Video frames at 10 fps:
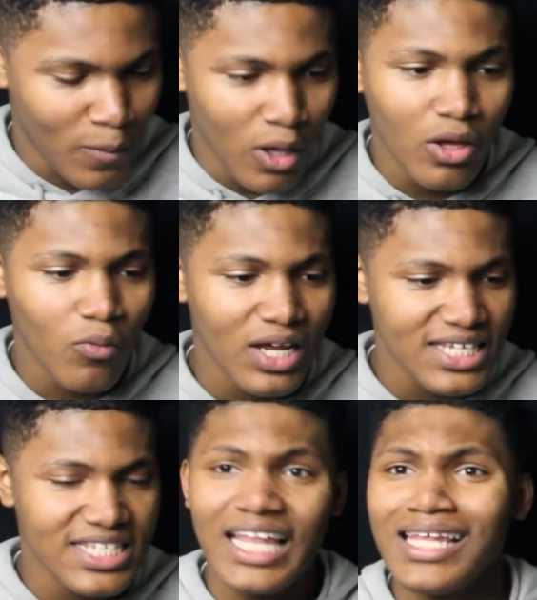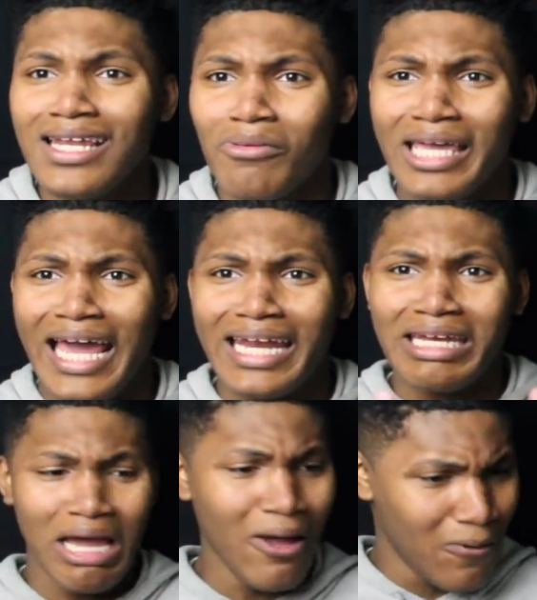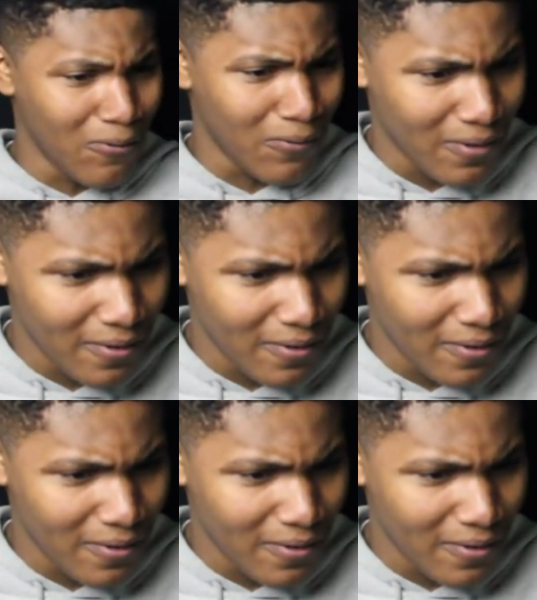Hold on, what are you telling her? We gotta know.